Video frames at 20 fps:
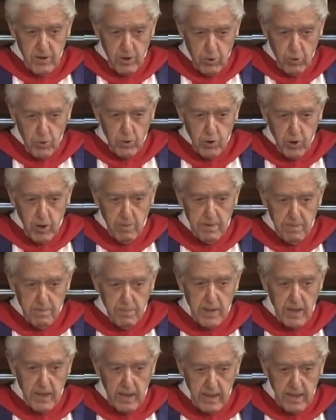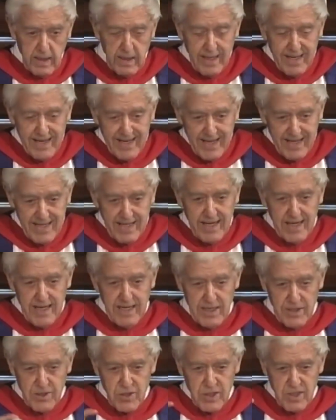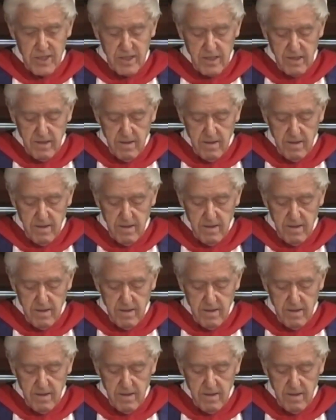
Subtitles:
good human being, enhanced.